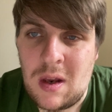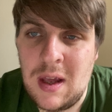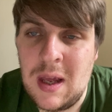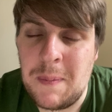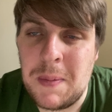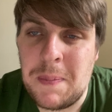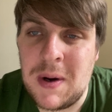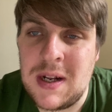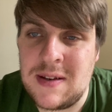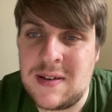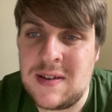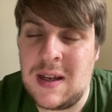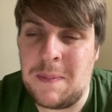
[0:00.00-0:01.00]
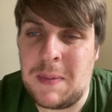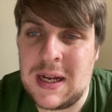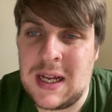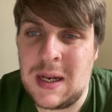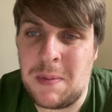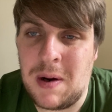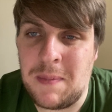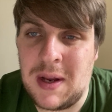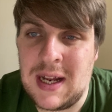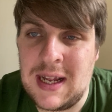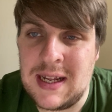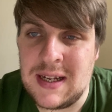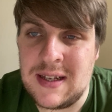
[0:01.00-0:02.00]
It'd be brilliant to see him back in the Premier
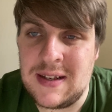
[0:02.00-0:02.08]
League.